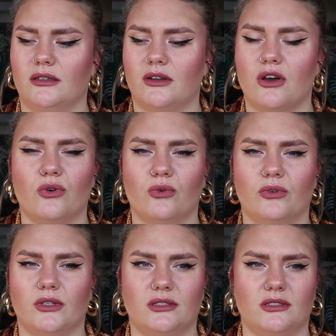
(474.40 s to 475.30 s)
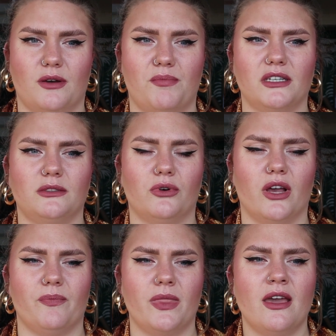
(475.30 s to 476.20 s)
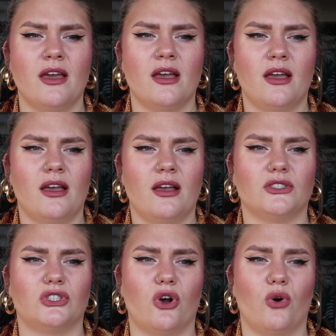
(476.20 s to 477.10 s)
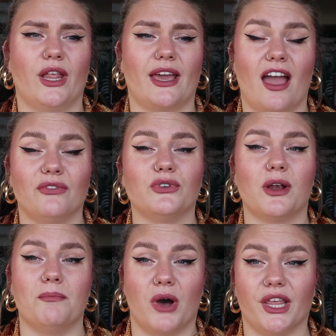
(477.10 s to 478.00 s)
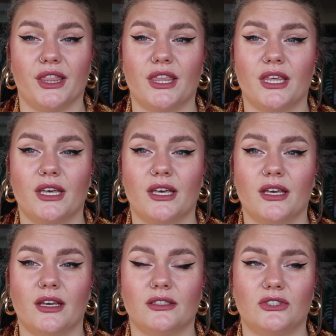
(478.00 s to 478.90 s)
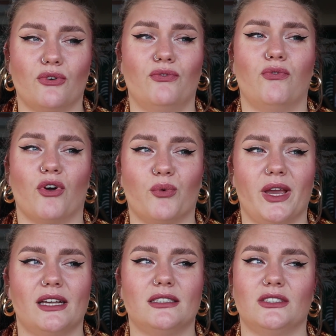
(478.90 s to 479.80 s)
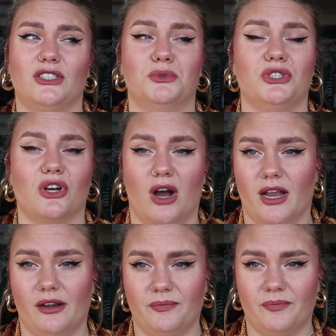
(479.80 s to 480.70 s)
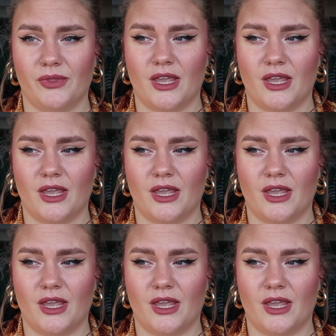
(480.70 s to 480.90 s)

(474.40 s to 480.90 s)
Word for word: No, this is not possible. And so, like, after a month, so four weeks, she was gone.